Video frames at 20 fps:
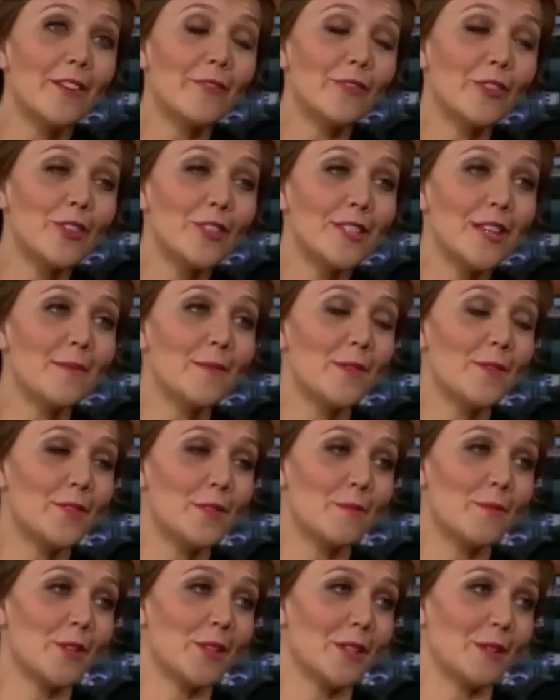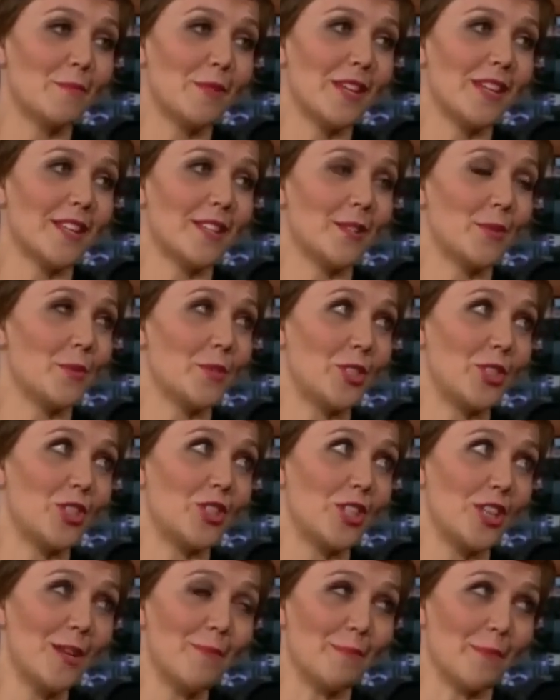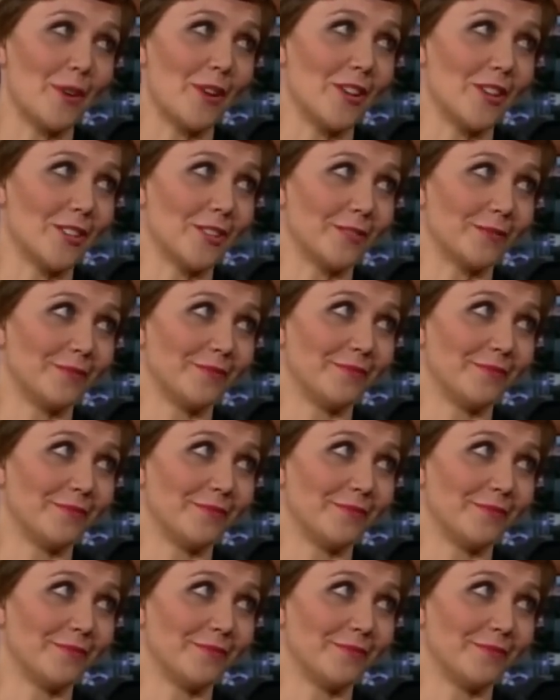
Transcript: I mean, at first I moved to Brooklyn because it was cheaper.